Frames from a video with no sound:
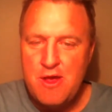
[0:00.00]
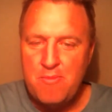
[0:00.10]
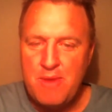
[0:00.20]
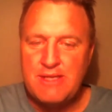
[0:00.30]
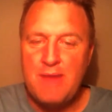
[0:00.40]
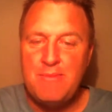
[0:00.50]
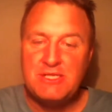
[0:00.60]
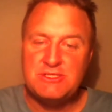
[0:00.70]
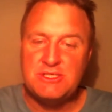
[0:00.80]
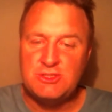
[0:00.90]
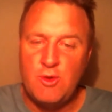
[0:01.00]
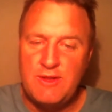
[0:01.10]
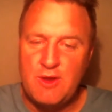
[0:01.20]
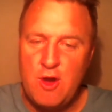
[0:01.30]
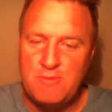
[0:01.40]
Right. But how much he's
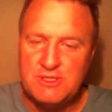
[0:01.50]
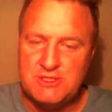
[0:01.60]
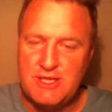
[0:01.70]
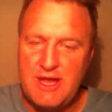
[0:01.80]
enjoying the competition.